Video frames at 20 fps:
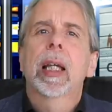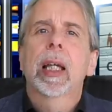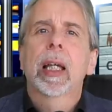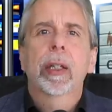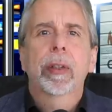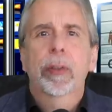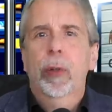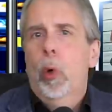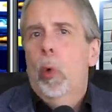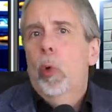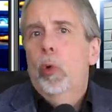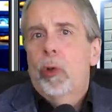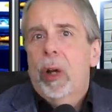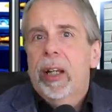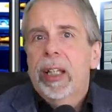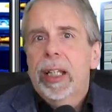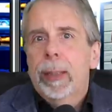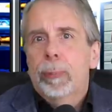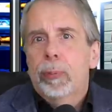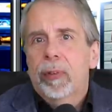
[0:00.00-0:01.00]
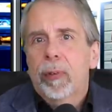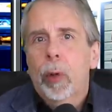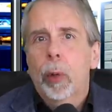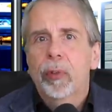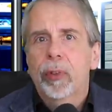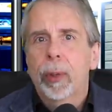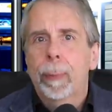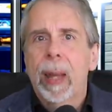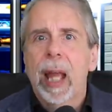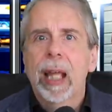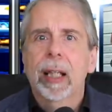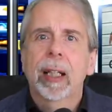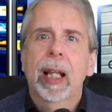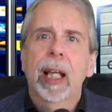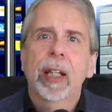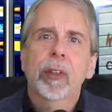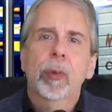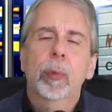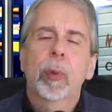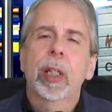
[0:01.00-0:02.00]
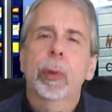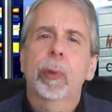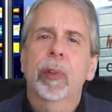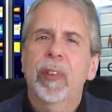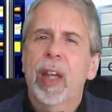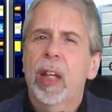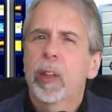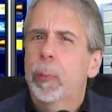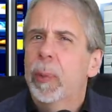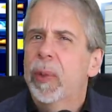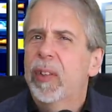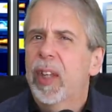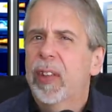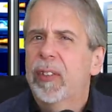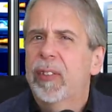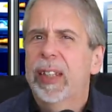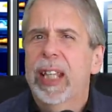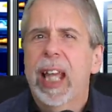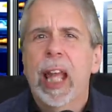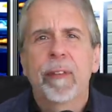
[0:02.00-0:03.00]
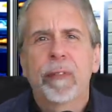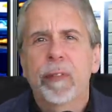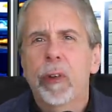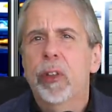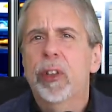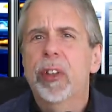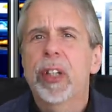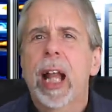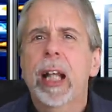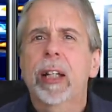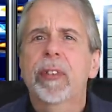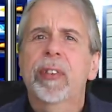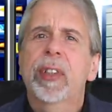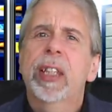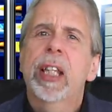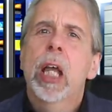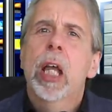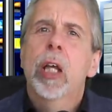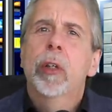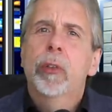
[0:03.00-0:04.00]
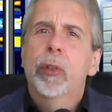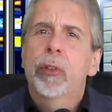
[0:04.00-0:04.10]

It already provoked a backlash when it was found to be testing out functionality